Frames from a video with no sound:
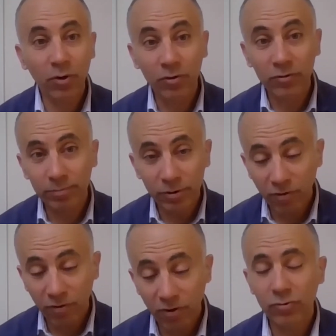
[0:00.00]
Because
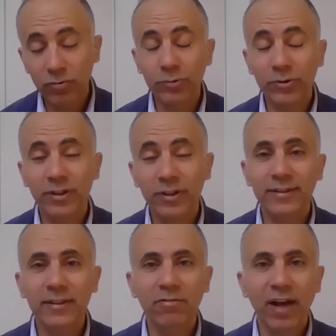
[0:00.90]
before the two thousand
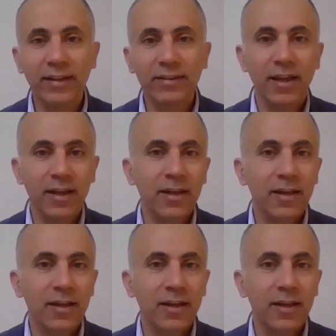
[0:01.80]
nineteen event,